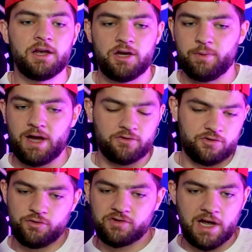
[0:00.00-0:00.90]
You know, we got
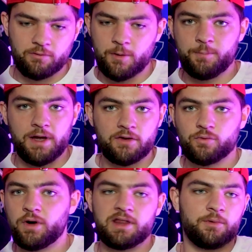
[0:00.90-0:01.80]
two second-round picks.
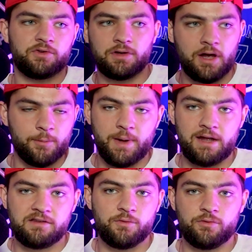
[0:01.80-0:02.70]
One of them was Dalano
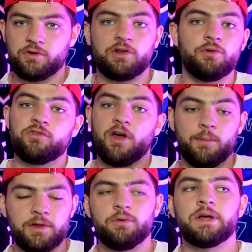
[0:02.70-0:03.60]
Banton, which was a huge
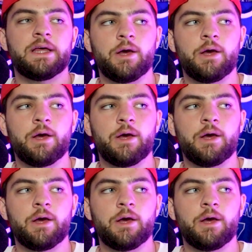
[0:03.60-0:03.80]
W.